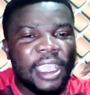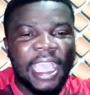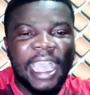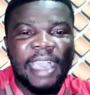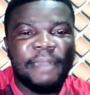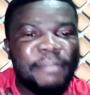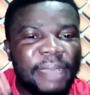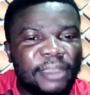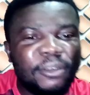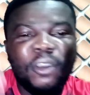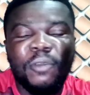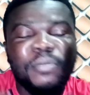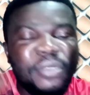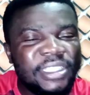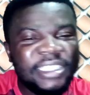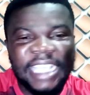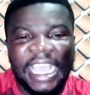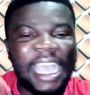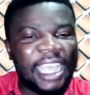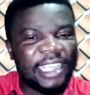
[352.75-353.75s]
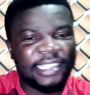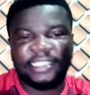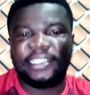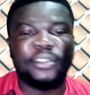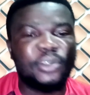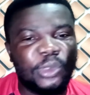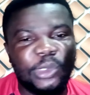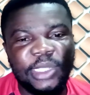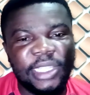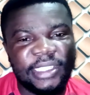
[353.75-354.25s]
ama omu nya
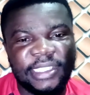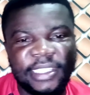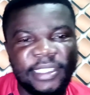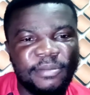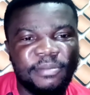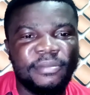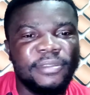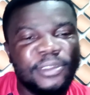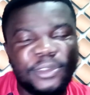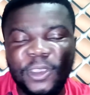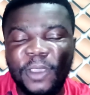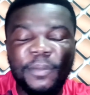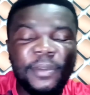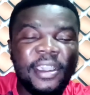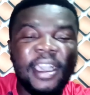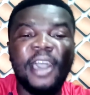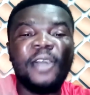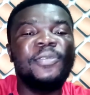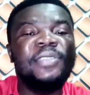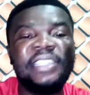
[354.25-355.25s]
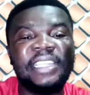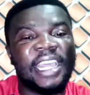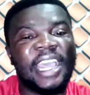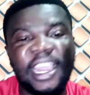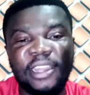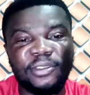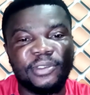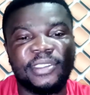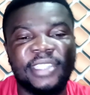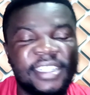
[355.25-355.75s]
access to the team until omo how
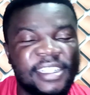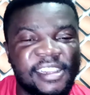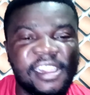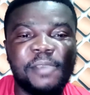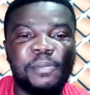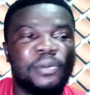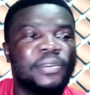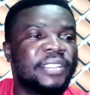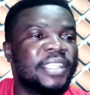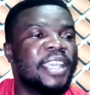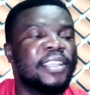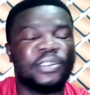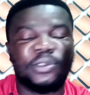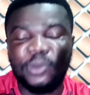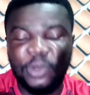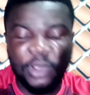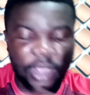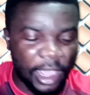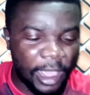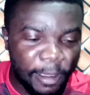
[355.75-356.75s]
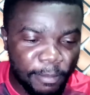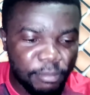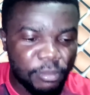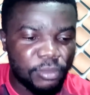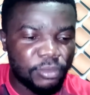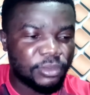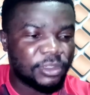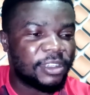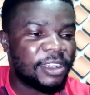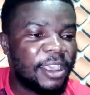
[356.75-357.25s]
nyina no said the name Amponsah is not
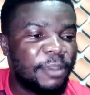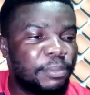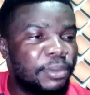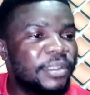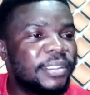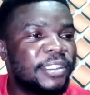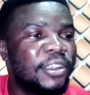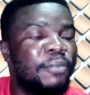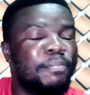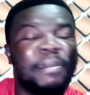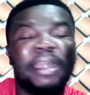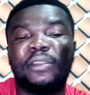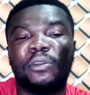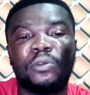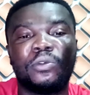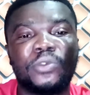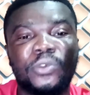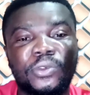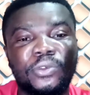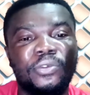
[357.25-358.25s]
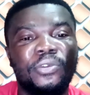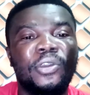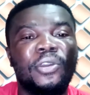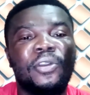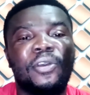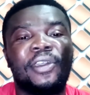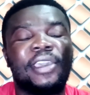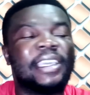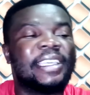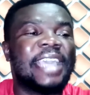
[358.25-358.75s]
humble na Amponsah man ho so
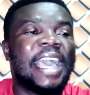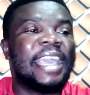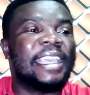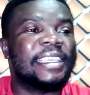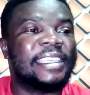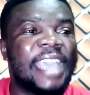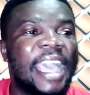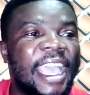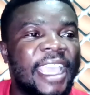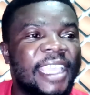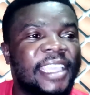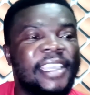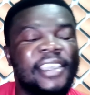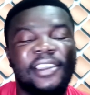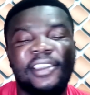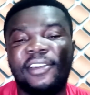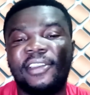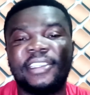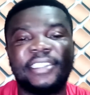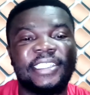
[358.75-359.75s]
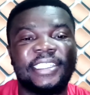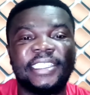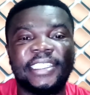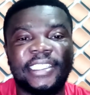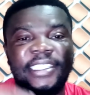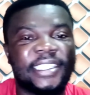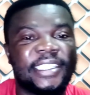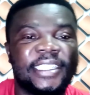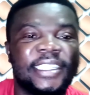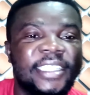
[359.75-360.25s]
or a guy or a
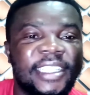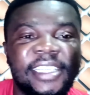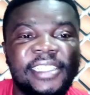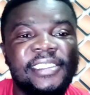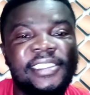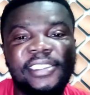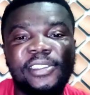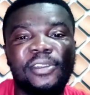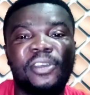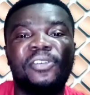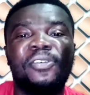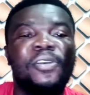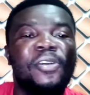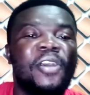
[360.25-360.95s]
she until no